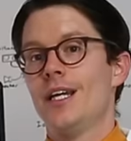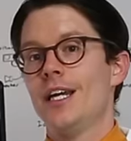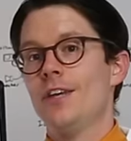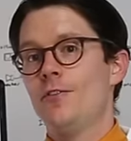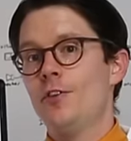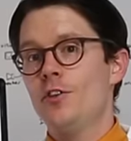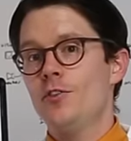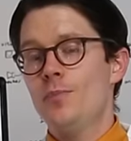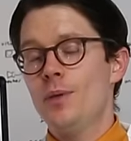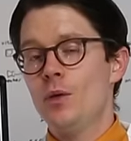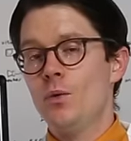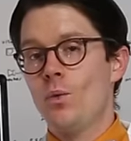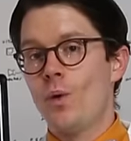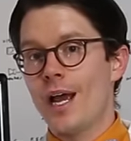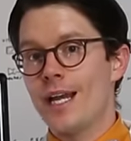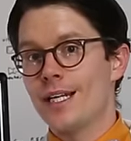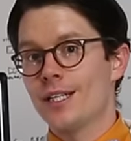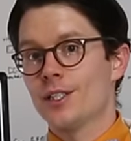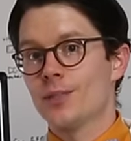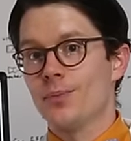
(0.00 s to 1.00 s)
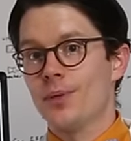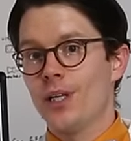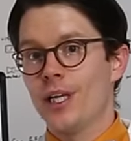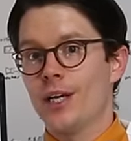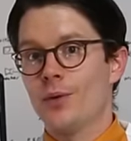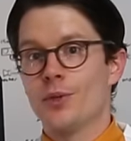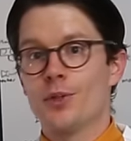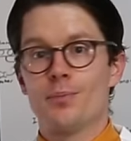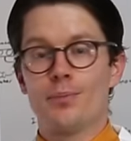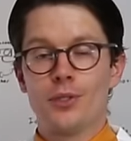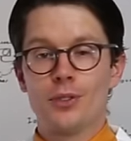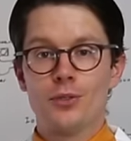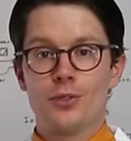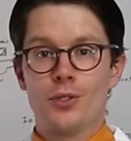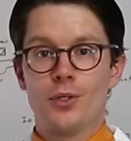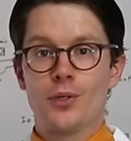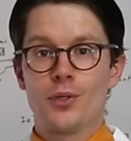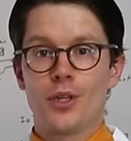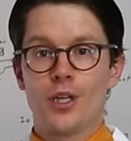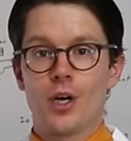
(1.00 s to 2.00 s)
If you've been waiting to play with
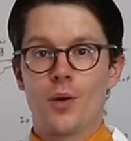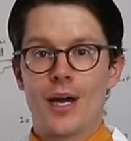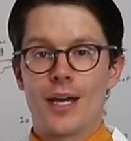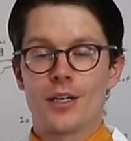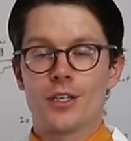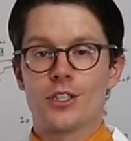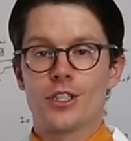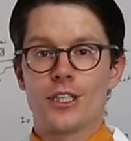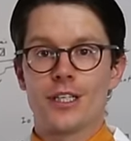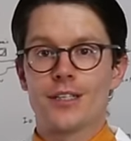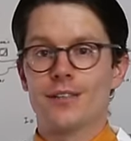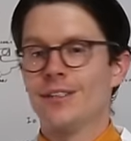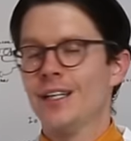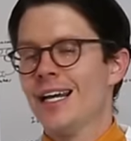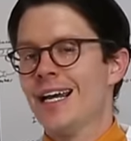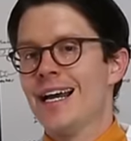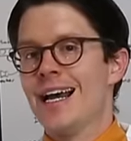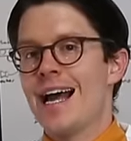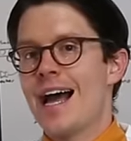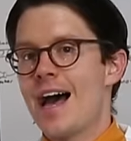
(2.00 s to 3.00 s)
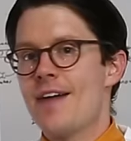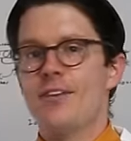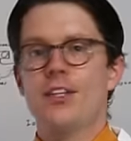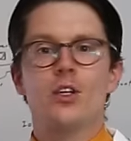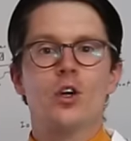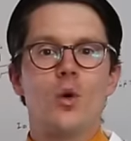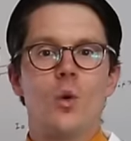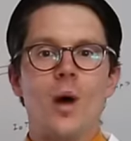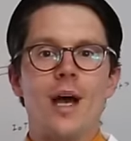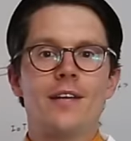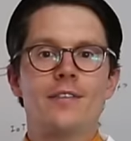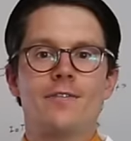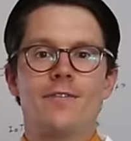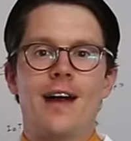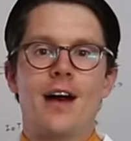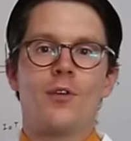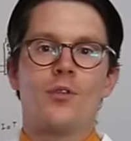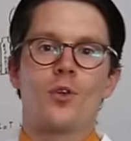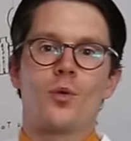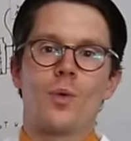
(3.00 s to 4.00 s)
Bluetooth Low Energy and haven't quite
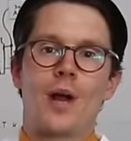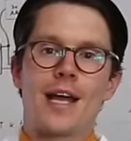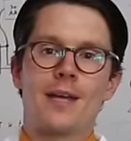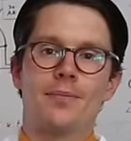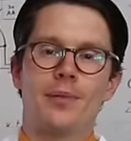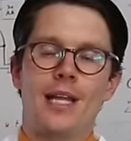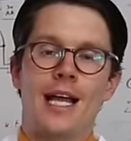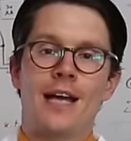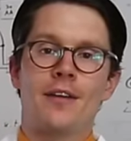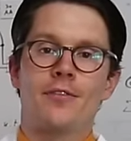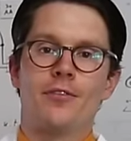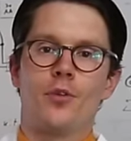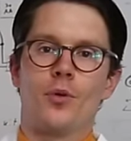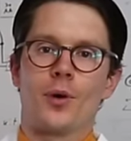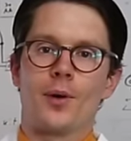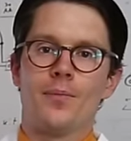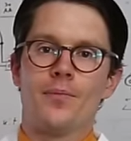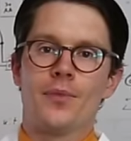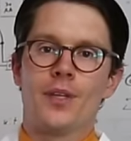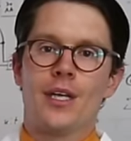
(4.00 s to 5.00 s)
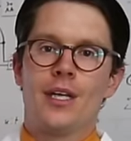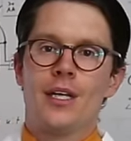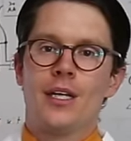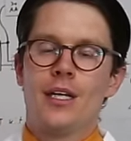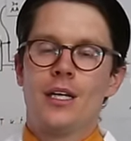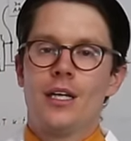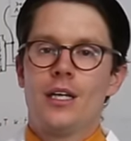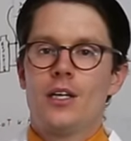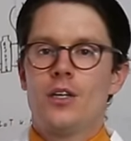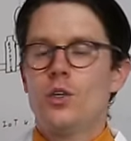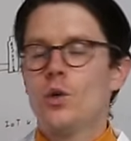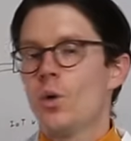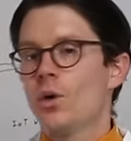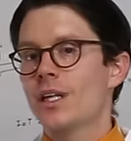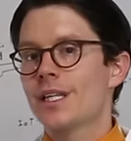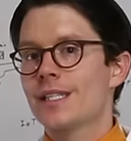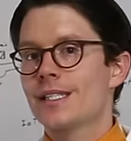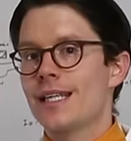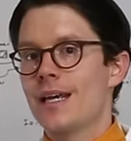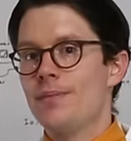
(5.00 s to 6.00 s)
found the right platform,
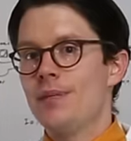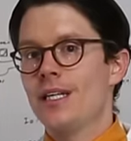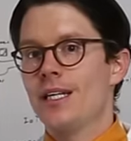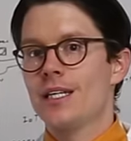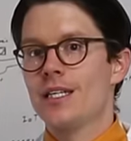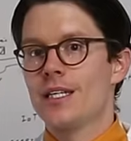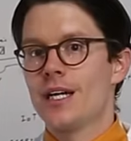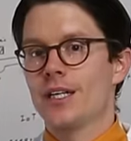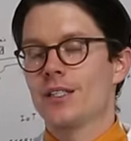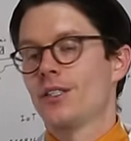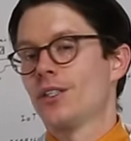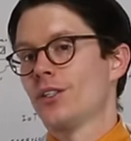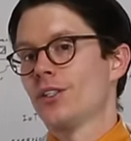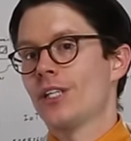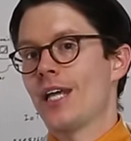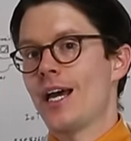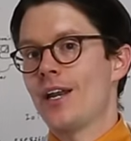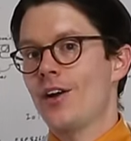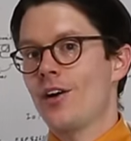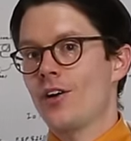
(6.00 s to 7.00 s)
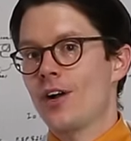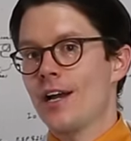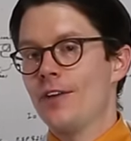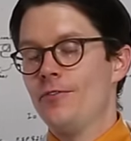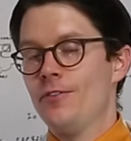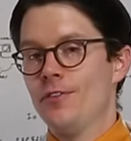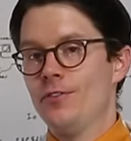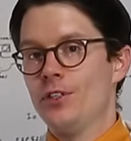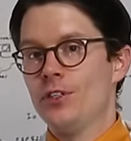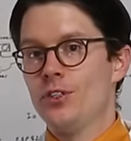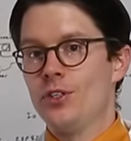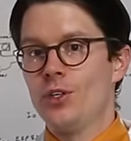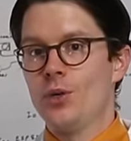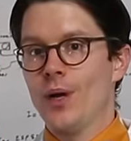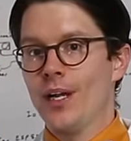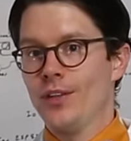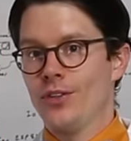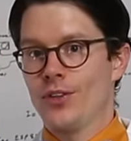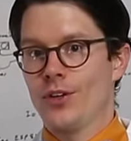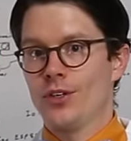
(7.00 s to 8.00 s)
Nordic Semiconductor's
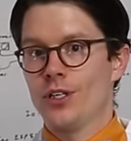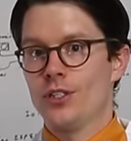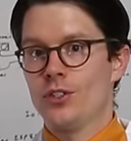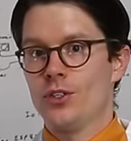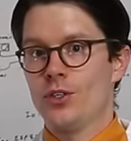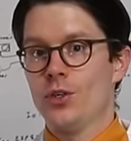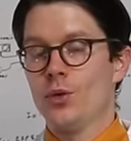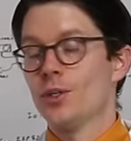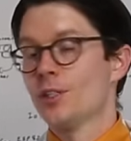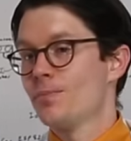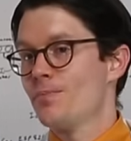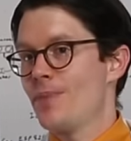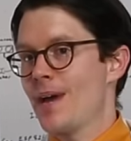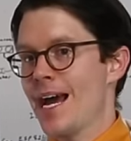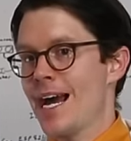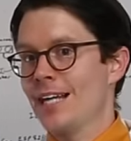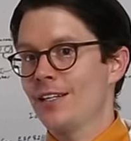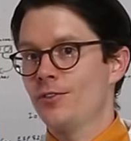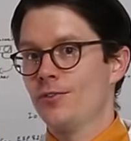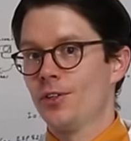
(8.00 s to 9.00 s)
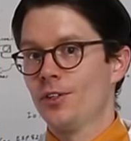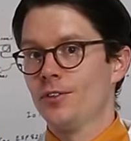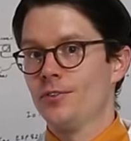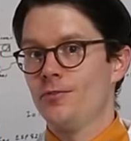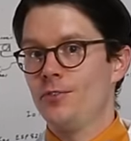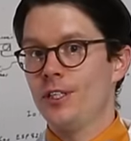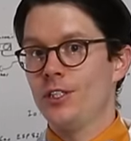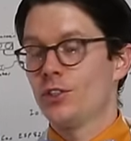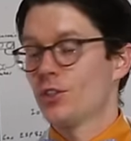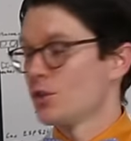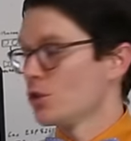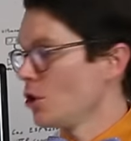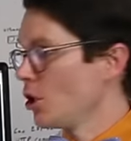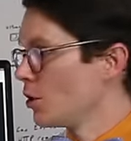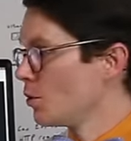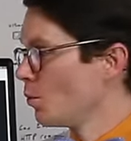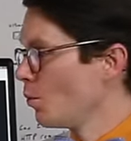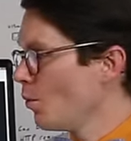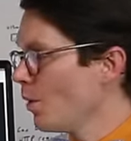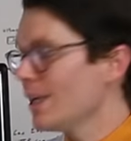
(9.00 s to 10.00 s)
NRF52832 is packed full of features
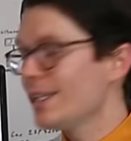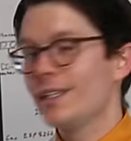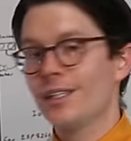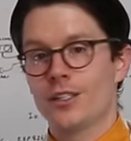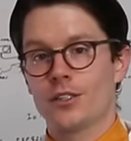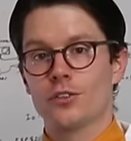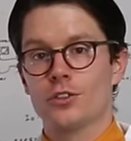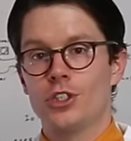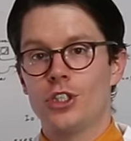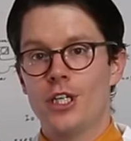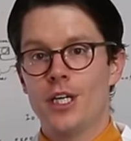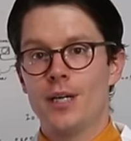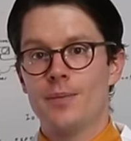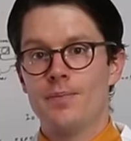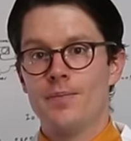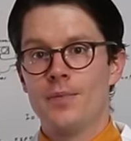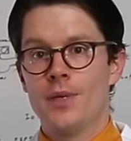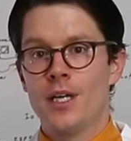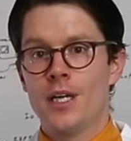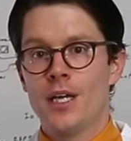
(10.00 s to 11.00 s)
on one little chip,